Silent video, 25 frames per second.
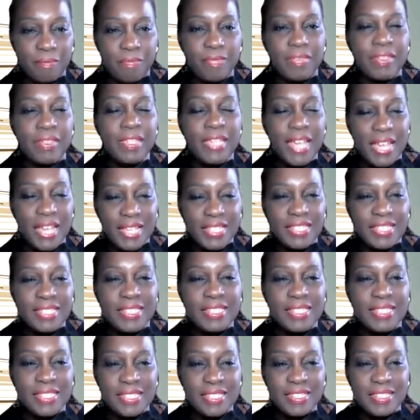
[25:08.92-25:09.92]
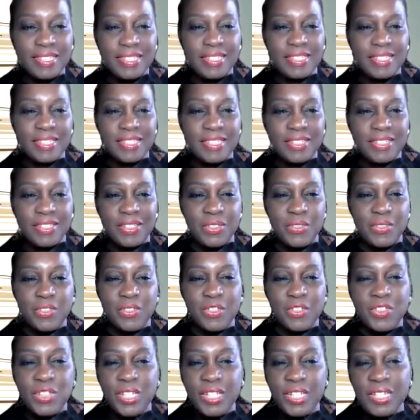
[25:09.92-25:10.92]
Yes. So the
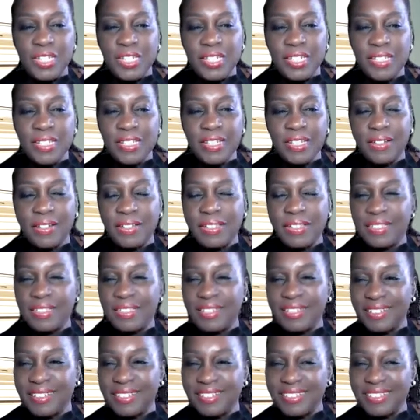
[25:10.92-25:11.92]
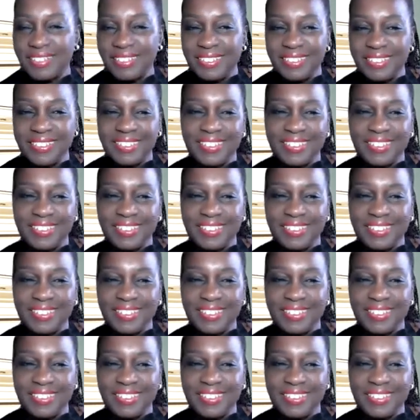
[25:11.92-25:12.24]
chicken is nearly done.